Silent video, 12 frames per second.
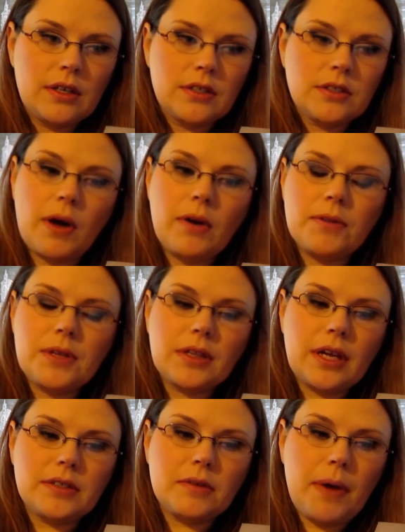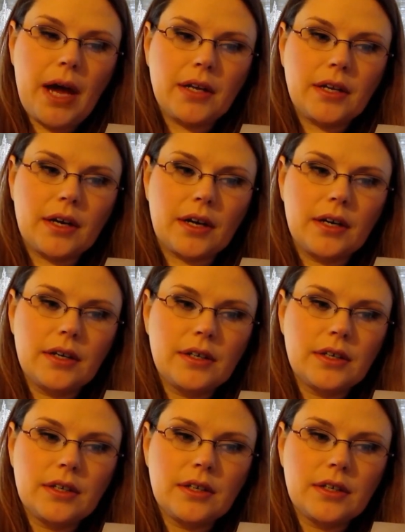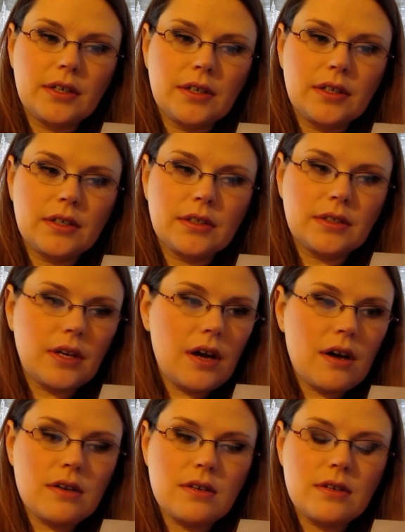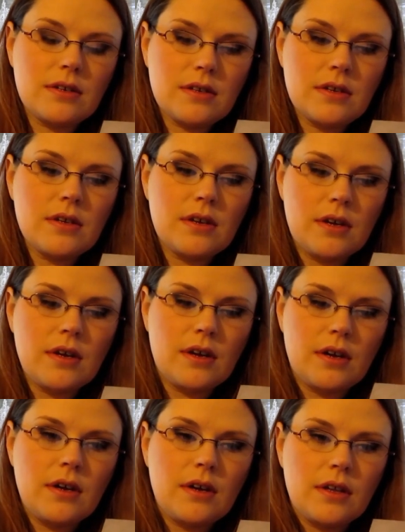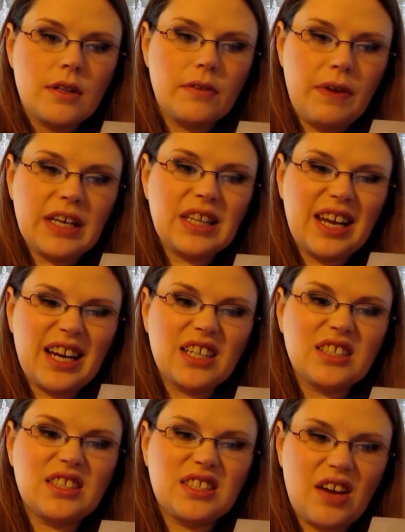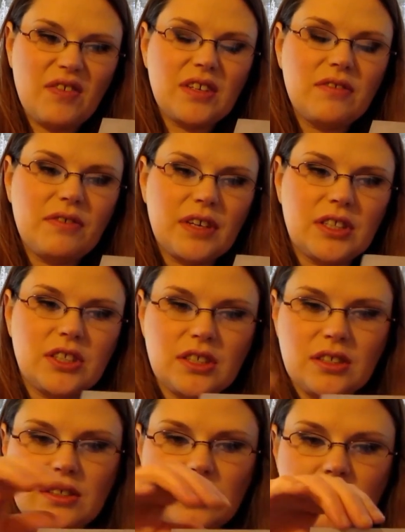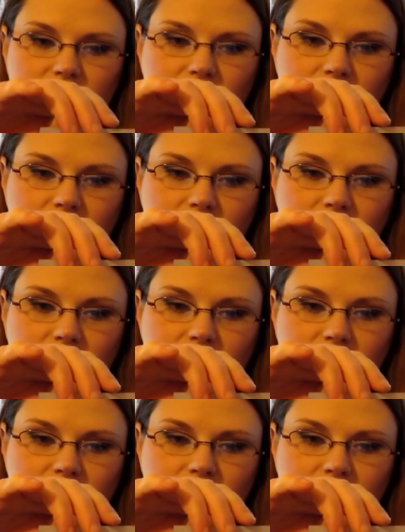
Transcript: So I don't think that's a bad year. No. The fact that I got 7 finishes,